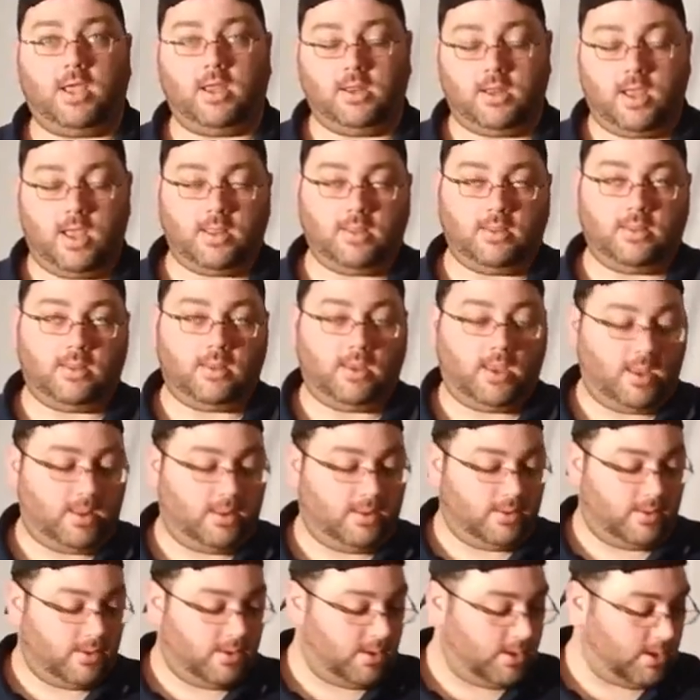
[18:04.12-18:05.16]
and
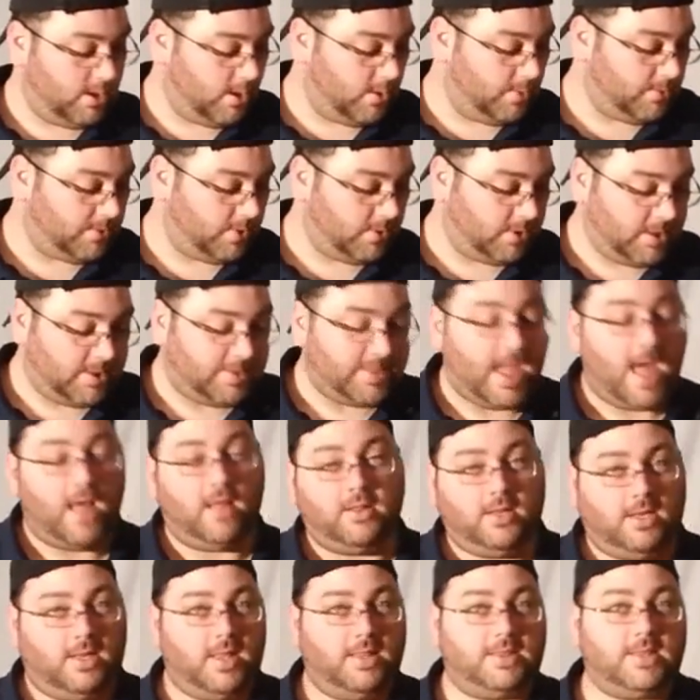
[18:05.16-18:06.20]
the
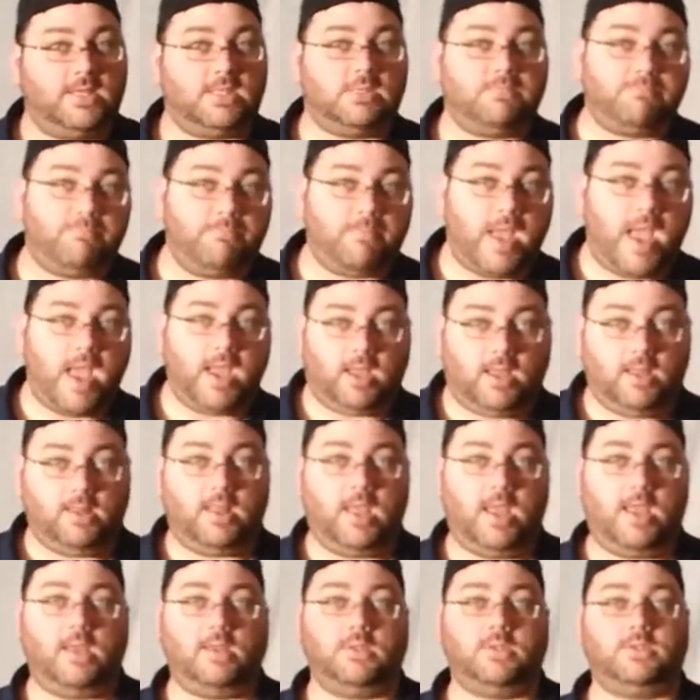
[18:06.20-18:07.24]
lethality that this bag
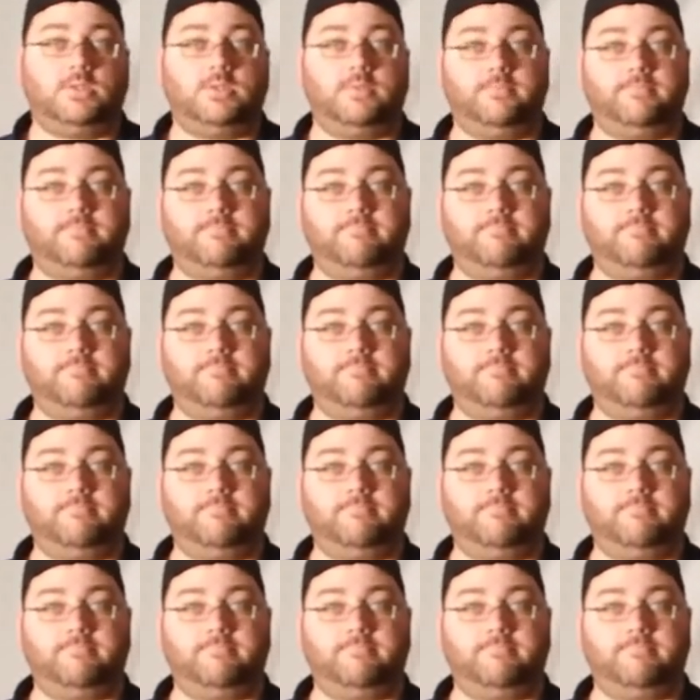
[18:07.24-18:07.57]
contains.